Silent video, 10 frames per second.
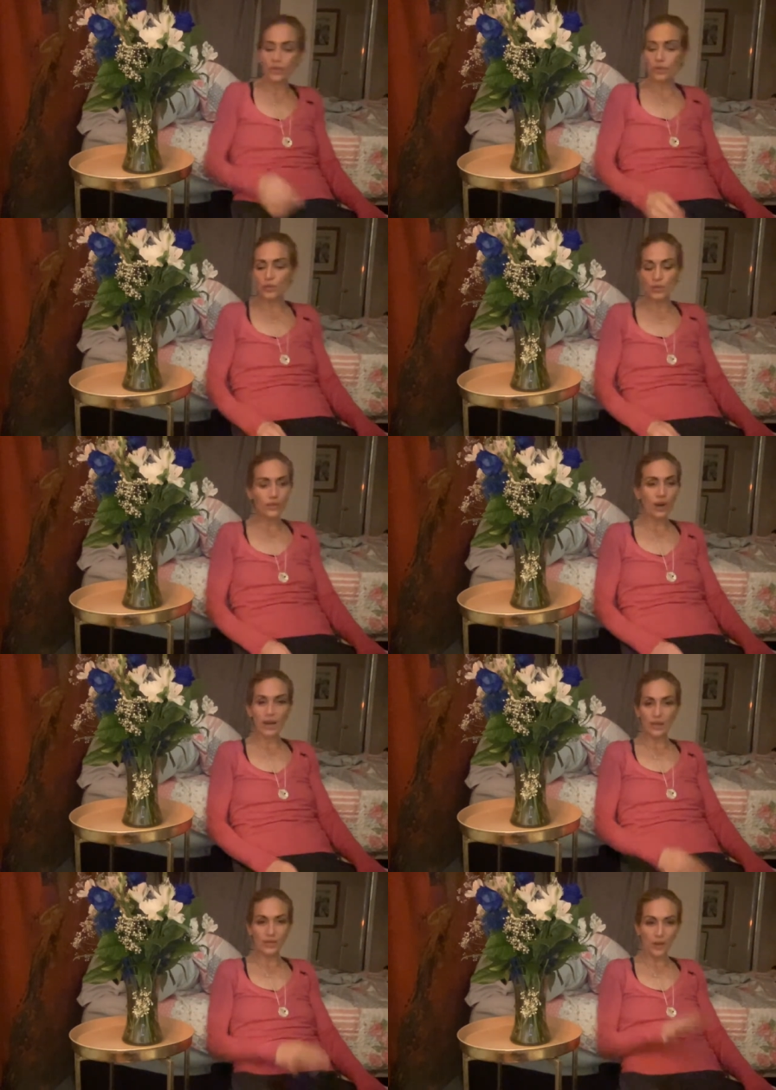do to the rock
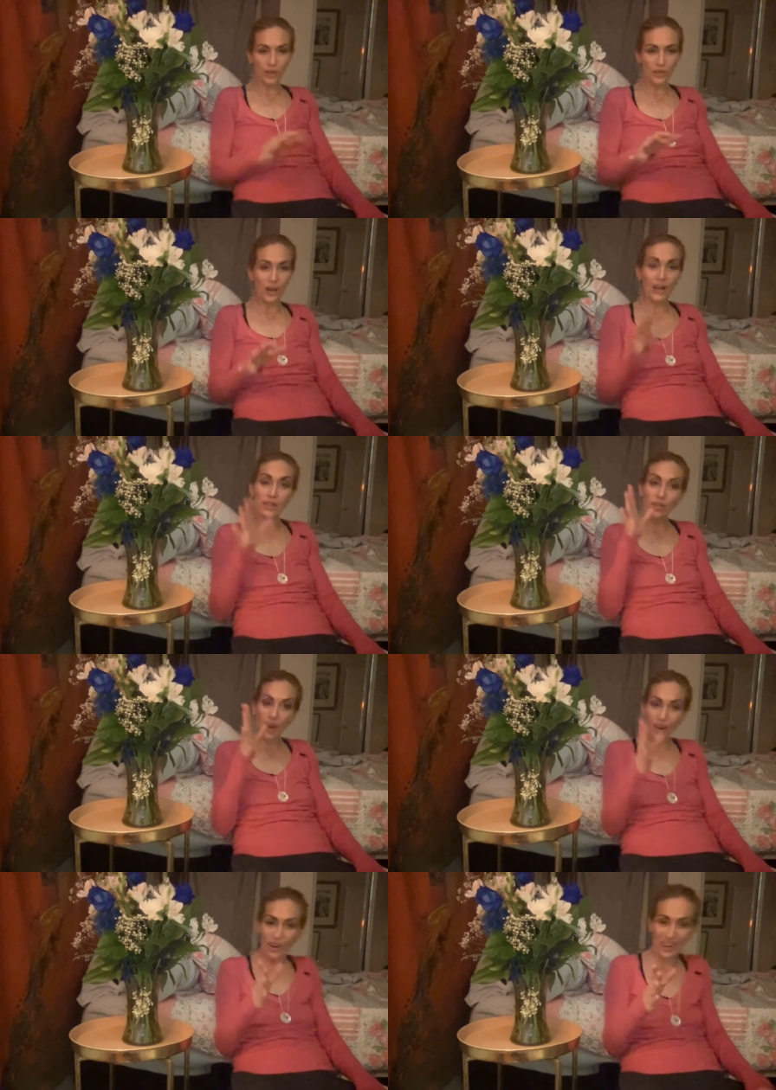is fuck the rock.
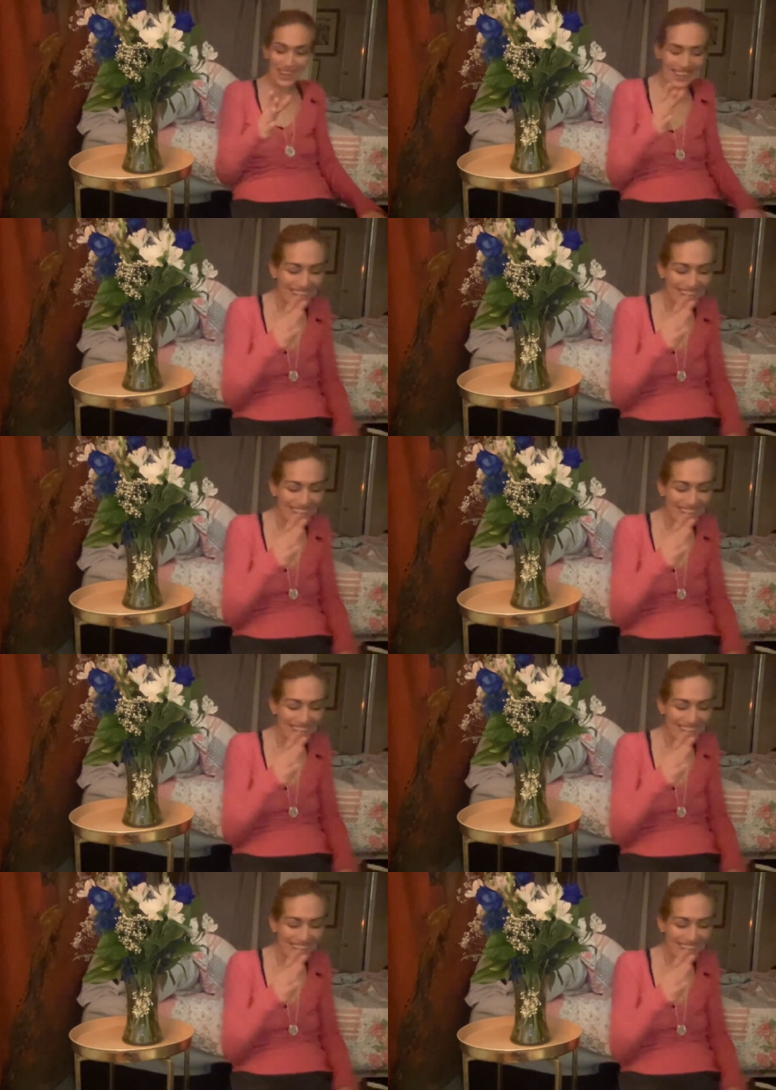Sorry.